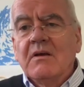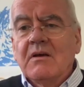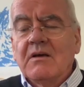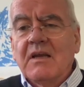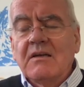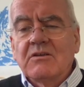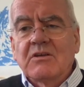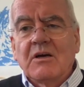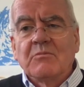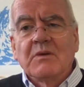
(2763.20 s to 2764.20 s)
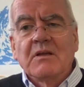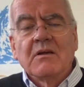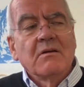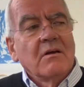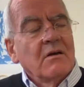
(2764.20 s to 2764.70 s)
a Danish company
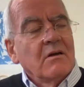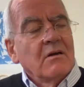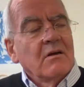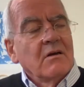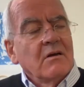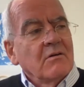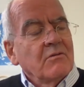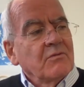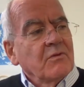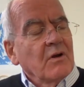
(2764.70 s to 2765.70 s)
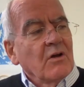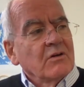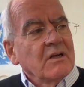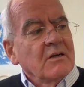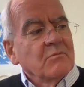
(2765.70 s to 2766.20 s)
for a long
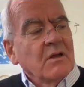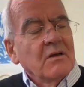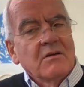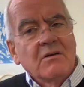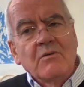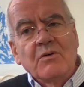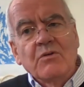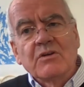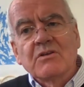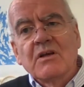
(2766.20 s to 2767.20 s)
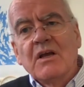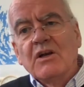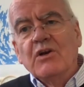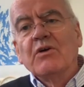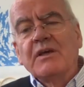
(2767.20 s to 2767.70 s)
time, Novo Nordisk,
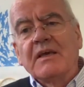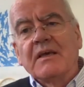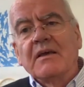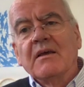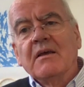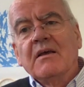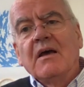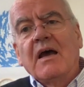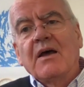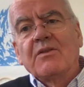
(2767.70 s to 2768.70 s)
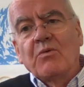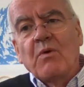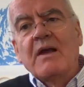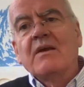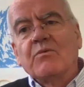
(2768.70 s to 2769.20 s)
looking at the
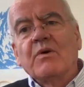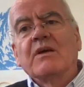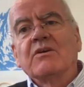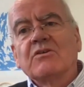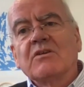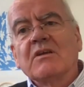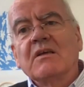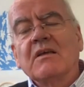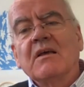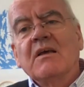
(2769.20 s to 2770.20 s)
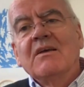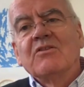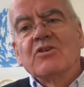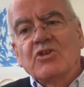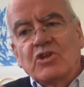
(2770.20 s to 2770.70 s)
way in which the
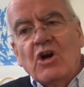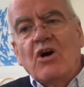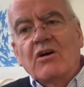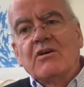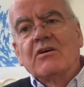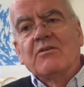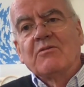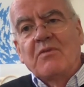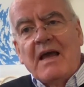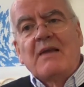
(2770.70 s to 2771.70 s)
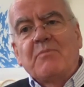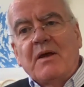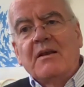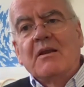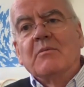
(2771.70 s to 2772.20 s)
shock of that
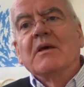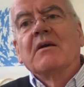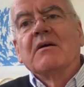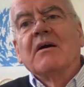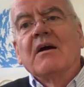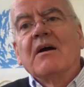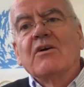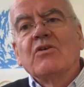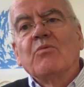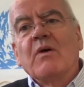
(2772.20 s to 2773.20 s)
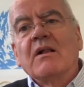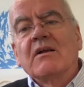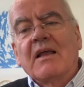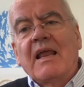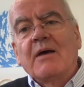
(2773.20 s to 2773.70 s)
pandemic could well
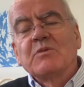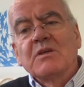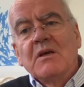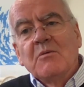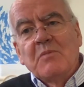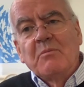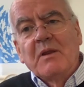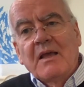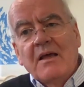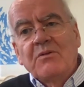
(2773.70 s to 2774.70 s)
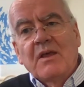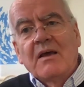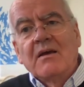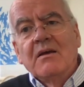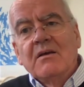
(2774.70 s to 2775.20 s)
collapse public healthcare
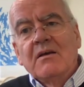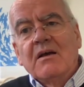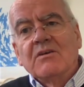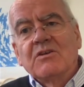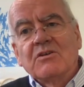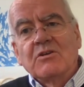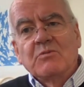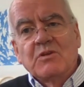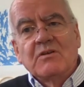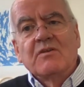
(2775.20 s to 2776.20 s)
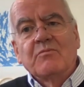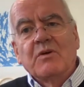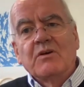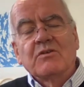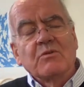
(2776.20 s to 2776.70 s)
systems in different
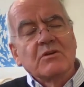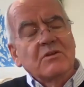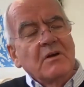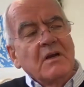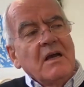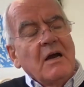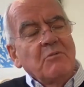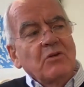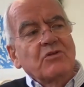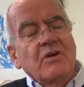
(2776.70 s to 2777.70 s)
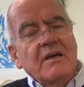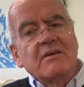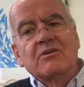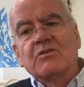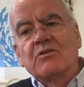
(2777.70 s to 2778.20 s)
parts of the world. So I'm not trying
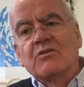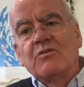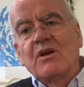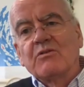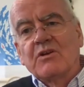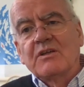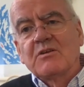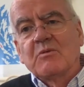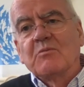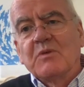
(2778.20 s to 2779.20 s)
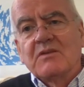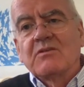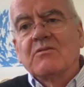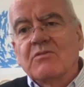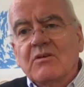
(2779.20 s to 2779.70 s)
to sort of do the Old Testament piece
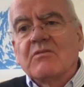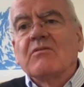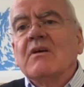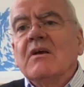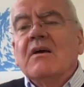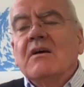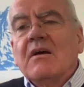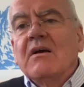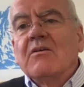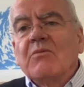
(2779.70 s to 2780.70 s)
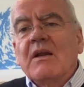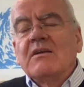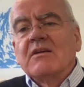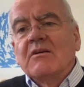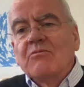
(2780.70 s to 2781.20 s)
of sort of
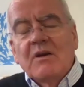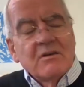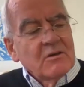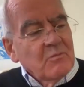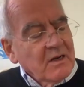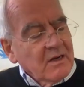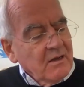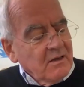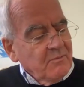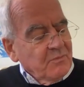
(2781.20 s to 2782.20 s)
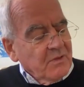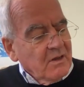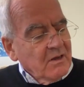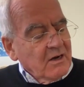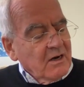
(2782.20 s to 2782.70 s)
renting my
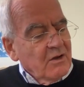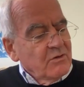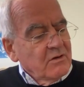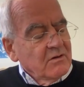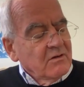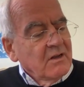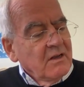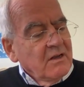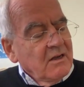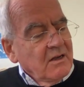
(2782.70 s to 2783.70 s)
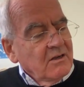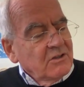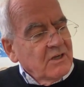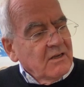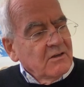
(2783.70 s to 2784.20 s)
cloak and
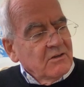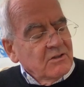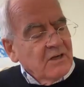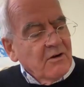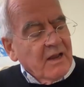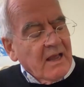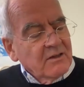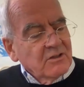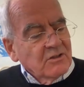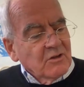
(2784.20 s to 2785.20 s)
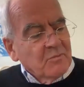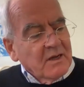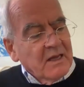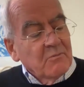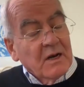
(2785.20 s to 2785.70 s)
showering ashes on my
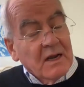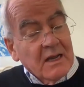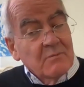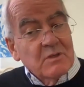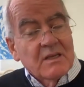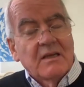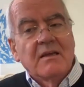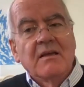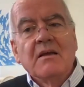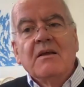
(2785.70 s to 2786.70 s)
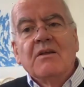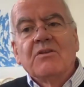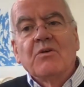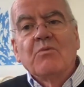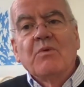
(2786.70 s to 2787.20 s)
head, but I am saying
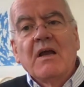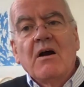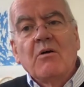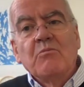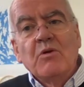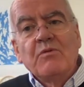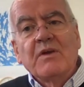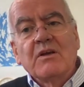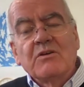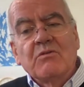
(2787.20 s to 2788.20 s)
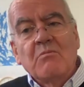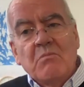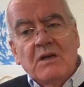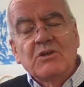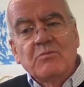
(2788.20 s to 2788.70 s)
that we are moving into a
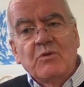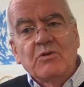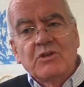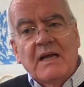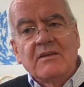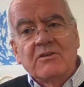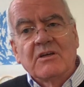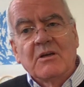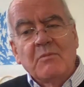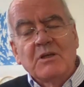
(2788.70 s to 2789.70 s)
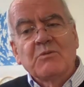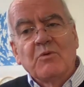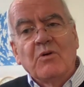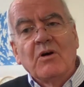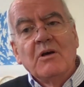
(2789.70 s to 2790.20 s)
much more challenging and a much
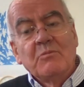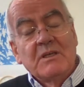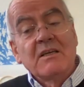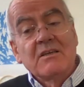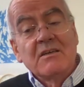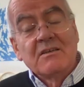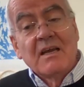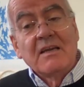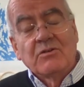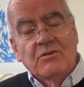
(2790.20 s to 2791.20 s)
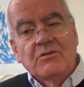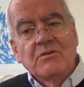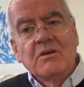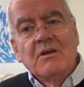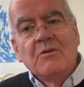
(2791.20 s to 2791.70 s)
more potentially
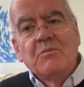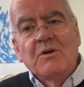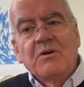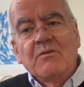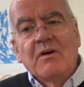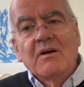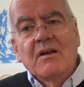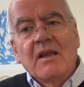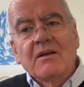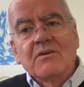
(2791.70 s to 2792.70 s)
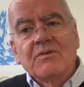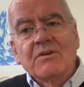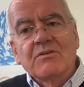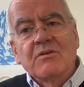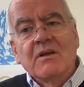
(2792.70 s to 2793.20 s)
dangerous period of our collective
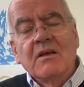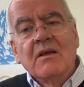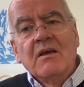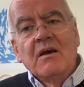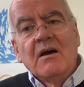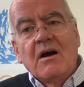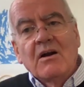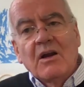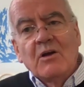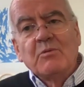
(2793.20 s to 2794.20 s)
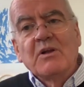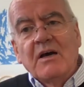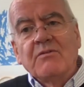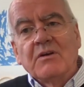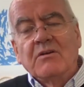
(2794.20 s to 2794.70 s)
history. Our global
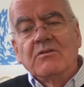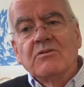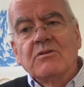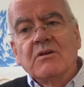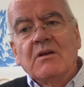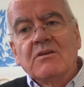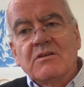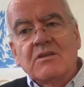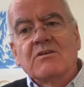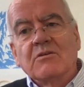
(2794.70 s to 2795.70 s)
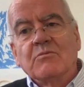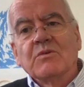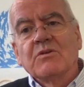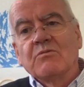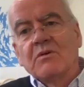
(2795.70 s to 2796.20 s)
governance
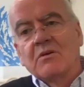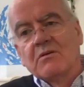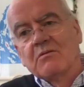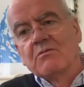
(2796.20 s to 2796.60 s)
systems that were